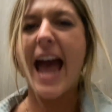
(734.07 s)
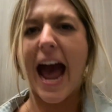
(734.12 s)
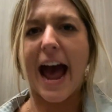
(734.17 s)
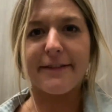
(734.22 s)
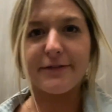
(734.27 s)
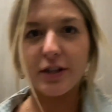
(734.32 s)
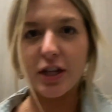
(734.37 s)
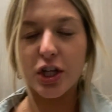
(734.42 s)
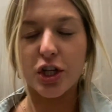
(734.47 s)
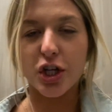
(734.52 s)

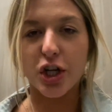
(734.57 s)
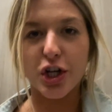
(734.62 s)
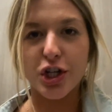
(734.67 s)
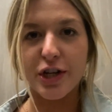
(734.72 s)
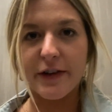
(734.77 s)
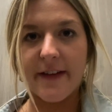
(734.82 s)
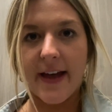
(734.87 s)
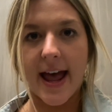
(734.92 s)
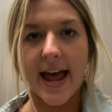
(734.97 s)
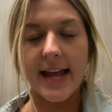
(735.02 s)
after the church
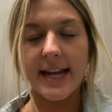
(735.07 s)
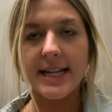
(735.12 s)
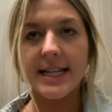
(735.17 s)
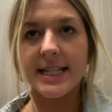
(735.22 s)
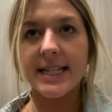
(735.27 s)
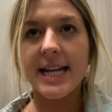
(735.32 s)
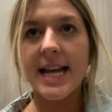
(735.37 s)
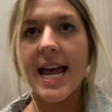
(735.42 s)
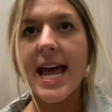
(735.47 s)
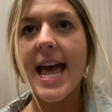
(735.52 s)

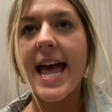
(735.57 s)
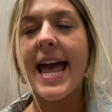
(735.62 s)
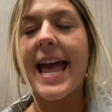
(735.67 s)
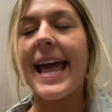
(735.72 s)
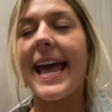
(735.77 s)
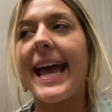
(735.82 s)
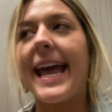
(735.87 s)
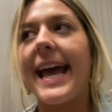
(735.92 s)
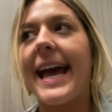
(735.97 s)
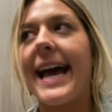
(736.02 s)
event,
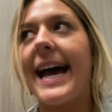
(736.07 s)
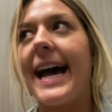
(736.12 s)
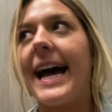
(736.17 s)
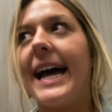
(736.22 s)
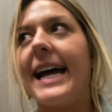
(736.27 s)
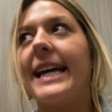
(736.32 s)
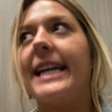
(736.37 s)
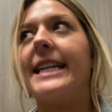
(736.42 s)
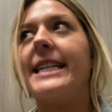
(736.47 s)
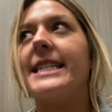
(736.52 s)

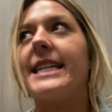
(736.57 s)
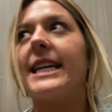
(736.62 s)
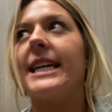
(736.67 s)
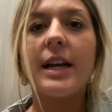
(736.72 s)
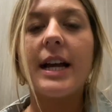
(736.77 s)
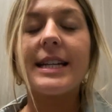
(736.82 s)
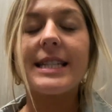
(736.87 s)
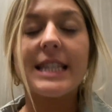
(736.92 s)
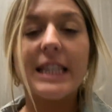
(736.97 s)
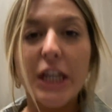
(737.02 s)
and
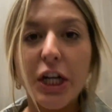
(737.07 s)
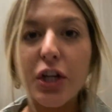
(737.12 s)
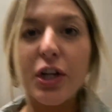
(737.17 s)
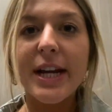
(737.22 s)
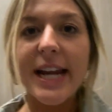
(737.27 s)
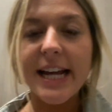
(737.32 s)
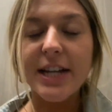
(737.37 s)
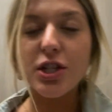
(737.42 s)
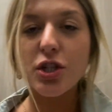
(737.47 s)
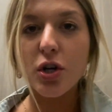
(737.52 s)
it's
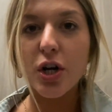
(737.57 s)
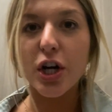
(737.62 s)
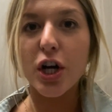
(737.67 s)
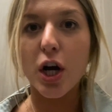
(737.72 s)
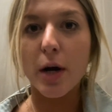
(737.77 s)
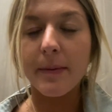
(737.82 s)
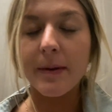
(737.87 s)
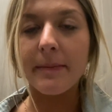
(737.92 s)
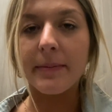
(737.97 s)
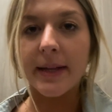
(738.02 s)
literally next door to
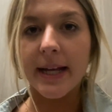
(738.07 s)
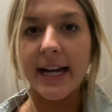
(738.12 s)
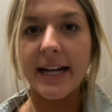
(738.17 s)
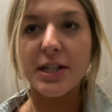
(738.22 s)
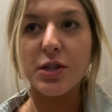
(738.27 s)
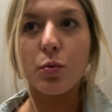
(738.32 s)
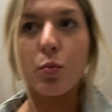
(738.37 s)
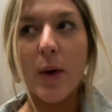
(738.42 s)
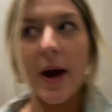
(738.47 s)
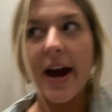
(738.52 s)
Urban
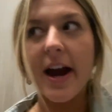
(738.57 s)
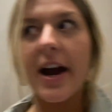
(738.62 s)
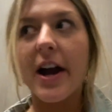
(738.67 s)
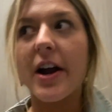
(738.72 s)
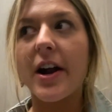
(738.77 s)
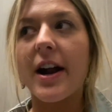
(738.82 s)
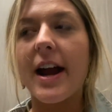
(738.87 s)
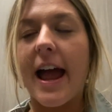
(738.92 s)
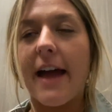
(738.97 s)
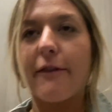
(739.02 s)
Plates
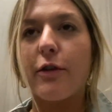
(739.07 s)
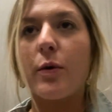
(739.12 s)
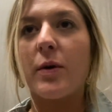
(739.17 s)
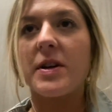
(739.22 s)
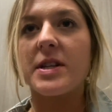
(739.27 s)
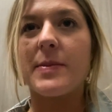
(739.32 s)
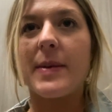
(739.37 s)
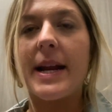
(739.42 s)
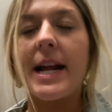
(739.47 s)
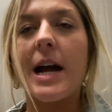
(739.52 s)
where
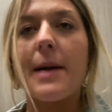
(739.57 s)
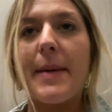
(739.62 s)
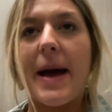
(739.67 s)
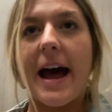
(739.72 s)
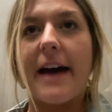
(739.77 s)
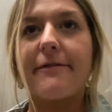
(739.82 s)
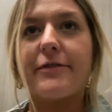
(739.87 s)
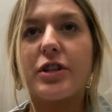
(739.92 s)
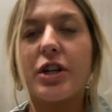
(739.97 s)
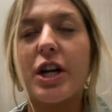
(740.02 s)
everyone is meeting up
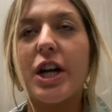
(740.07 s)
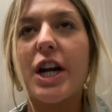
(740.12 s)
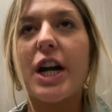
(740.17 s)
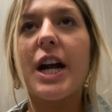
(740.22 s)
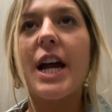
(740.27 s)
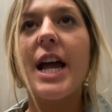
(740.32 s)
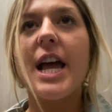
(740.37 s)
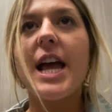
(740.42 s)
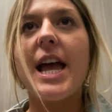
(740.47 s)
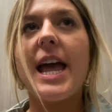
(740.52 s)

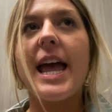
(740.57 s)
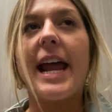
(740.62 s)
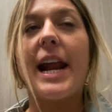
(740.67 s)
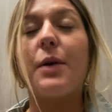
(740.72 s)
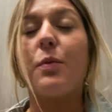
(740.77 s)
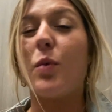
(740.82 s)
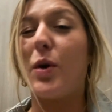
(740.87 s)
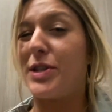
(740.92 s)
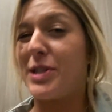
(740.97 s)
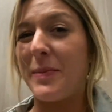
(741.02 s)
after. And
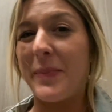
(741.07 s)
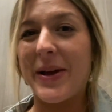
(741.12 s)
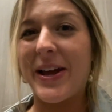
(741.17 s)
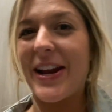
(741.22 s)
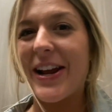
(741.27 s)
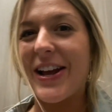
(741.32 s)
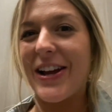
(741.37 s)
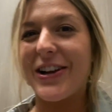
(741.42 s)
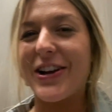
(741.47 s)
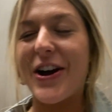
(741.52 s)
I wasn't
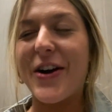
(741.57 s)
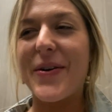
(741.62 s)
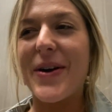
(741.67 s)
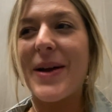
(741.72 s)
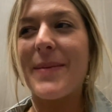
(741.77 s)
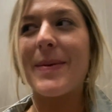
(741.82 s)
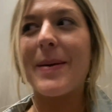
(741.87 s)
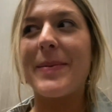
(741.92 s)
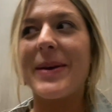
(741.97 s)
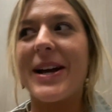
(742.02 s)
planning on
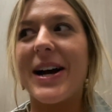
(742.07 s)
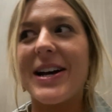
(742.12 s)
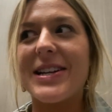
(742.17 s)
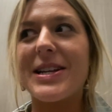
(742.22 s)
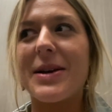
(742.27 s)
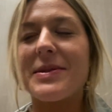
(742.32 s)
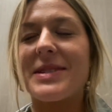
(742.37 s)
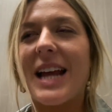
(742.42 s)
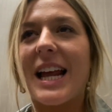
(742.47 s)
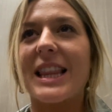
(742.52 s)
going, but
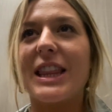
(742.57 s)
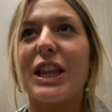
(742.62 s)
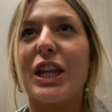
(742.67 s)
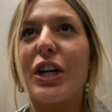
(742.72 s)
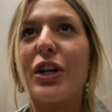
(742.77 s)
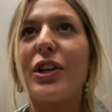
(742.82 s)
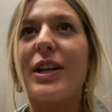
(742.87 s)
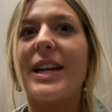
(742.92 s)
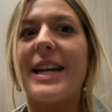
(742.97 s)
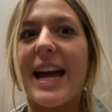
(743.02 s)
because I was like
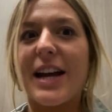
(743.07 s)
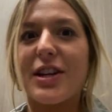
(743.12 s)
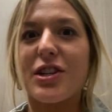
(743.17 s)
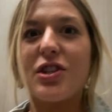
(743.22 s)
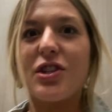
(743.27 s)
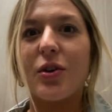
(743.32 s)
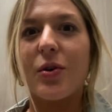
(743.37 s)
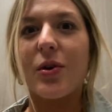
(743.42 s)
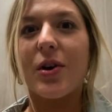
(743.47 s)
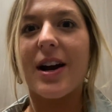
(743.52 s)
literally
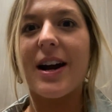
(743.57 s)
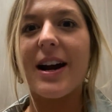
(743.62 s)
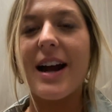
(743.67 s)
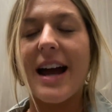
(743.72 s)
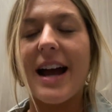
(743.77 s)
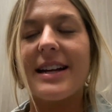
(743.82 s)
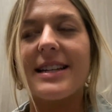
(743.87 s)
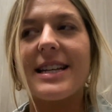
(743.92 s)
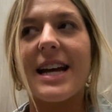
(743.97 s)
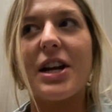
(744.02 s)
next door,
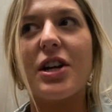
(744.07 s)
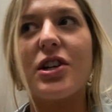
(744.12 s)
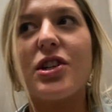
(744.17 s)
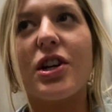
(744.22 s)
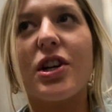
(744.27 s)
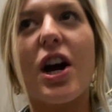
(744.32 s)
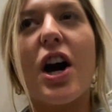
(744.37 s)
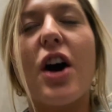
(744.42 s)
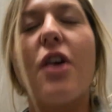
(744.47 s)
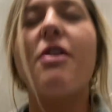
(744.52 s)
I decided
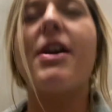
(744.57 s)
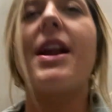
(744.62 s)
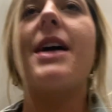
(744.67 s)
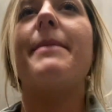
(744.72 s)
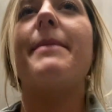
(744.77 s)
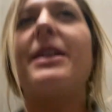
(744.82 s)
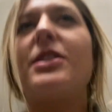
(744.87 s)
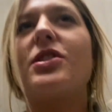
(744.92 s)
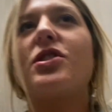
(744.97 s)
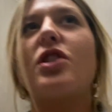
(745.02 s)
to go, and I
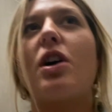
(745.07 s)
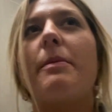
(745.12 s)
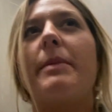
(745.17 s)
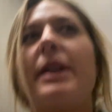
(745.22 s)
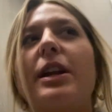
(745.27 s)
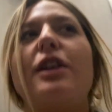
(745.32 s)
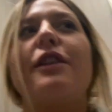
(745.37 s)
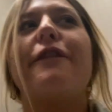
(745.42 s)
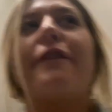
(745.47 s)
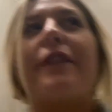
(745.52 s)
met so many new